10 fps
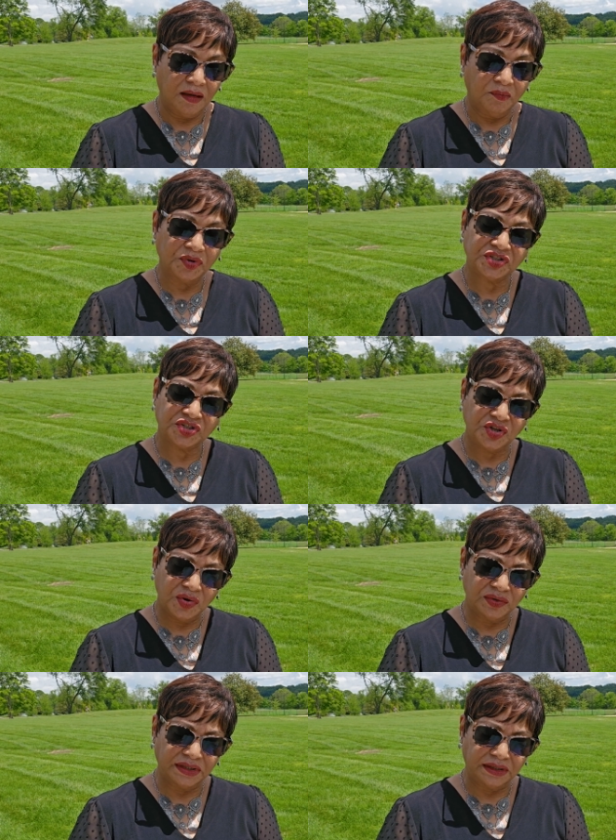But
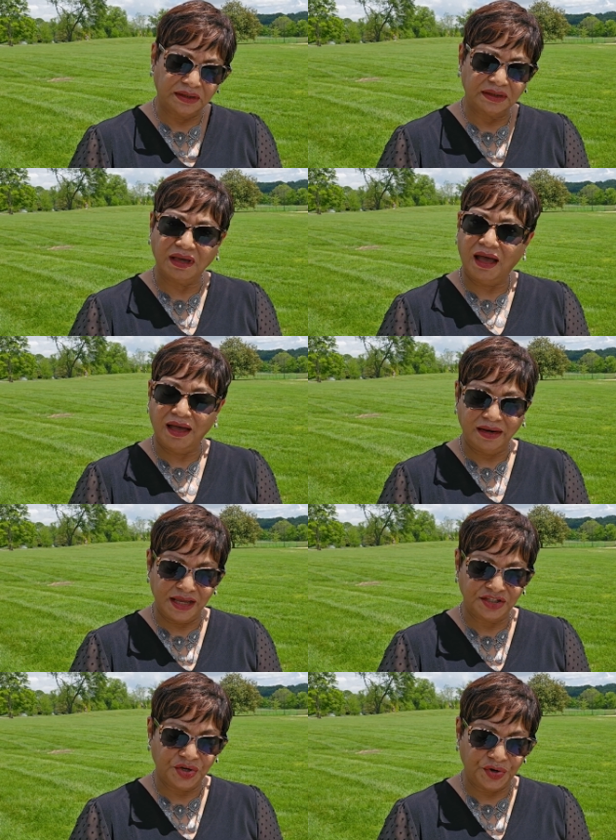certainly God
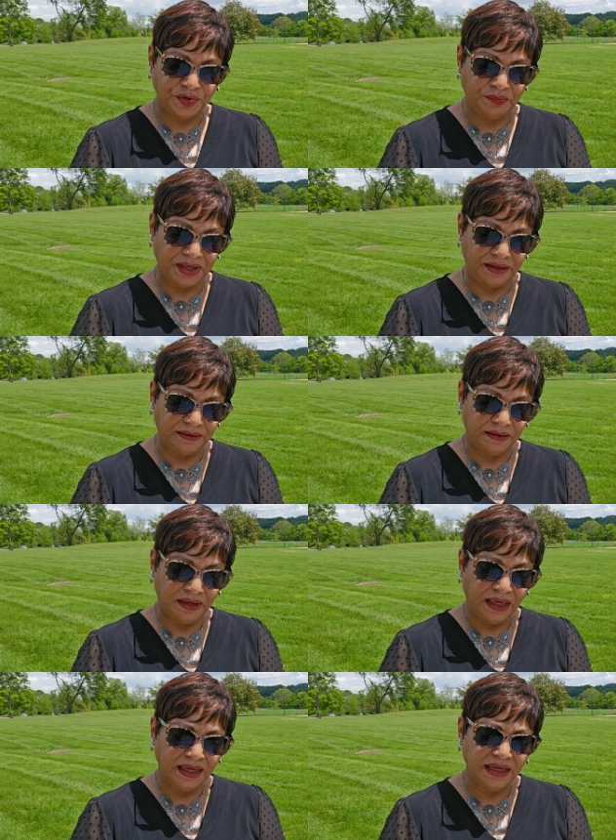has heard me.
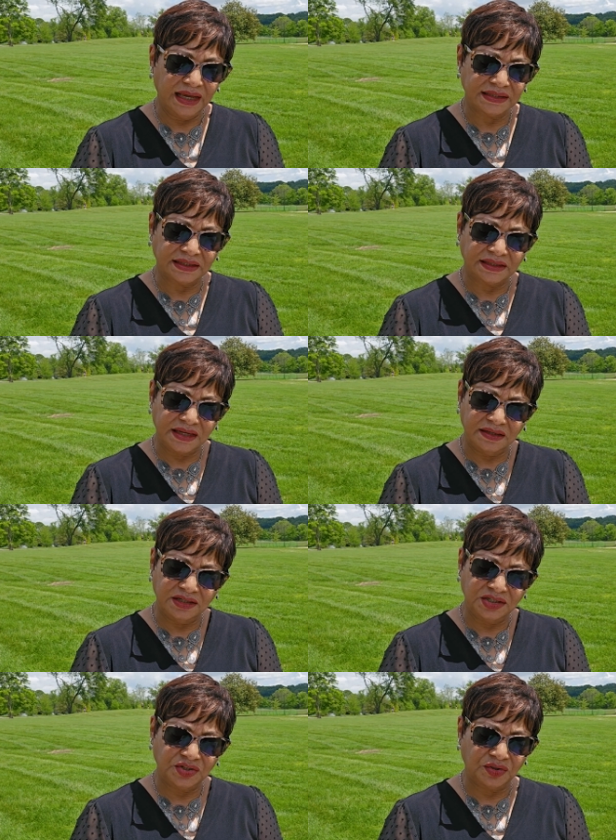He has
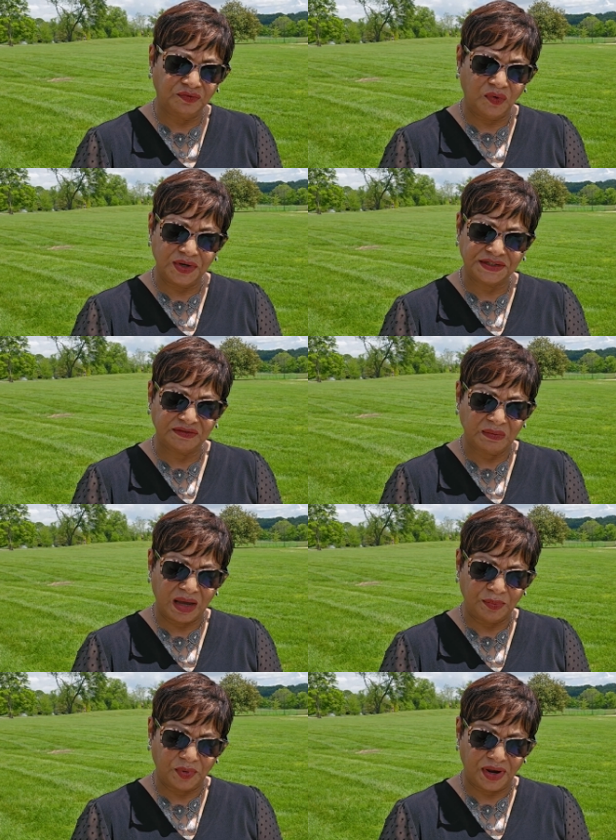attended to the voice of
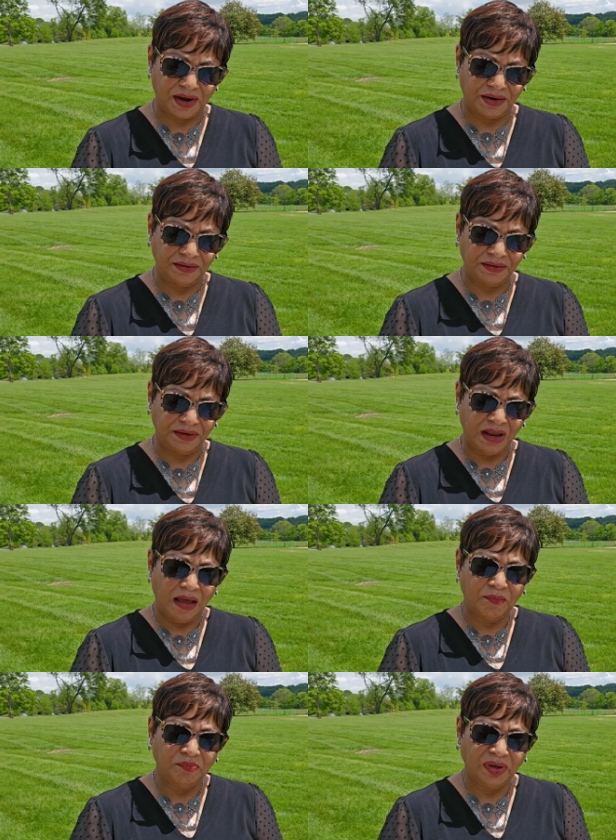my prayer.
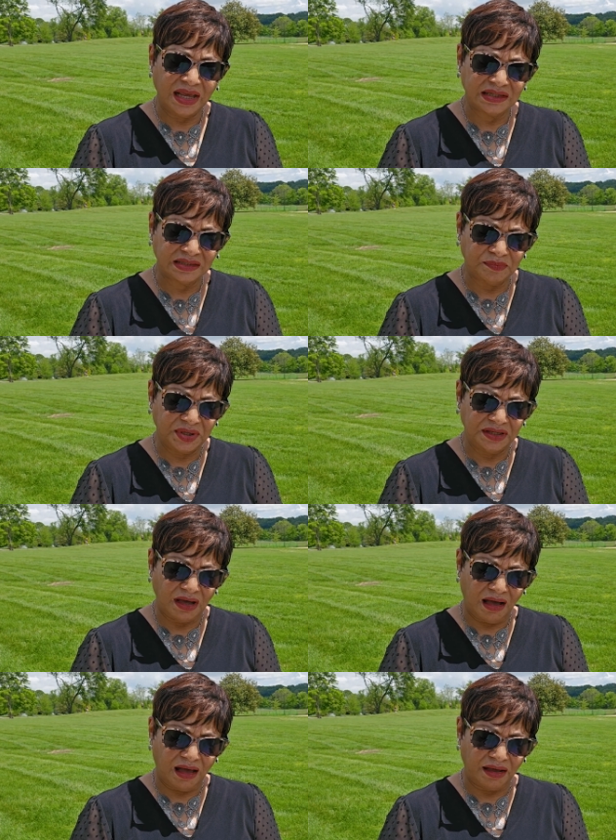Blessed be
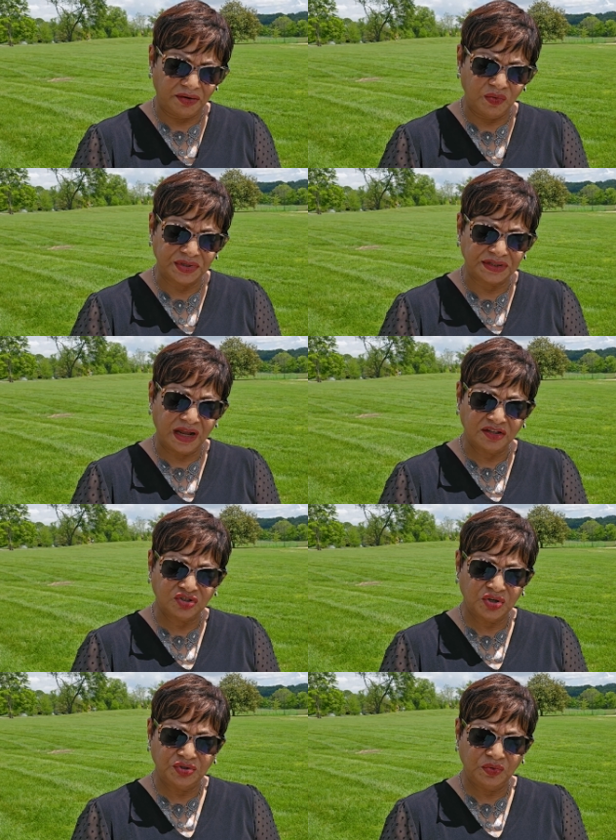God, who has not
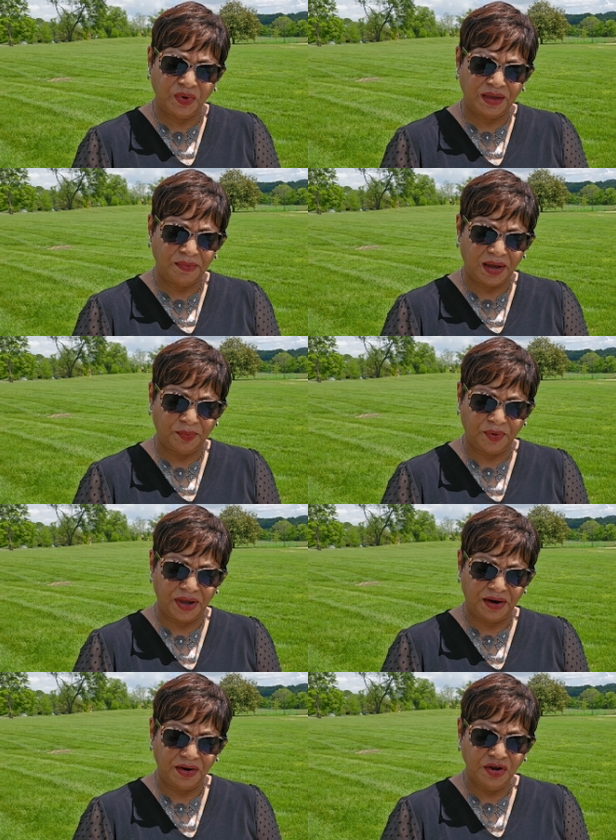turned away my
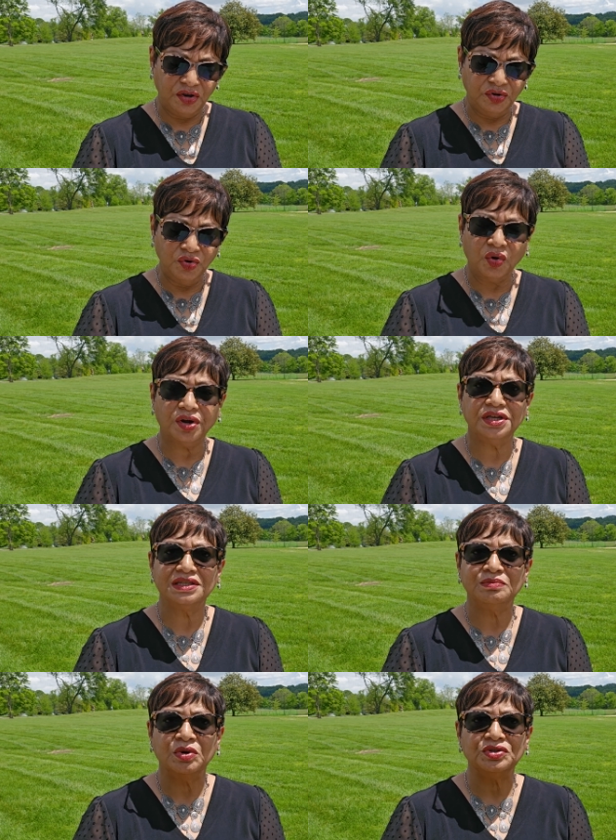prayer, nor
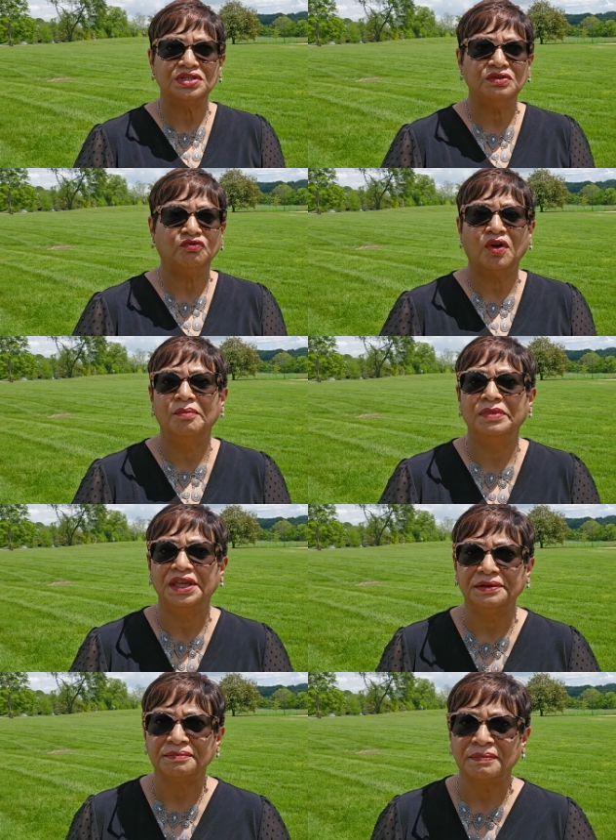his mercy from me.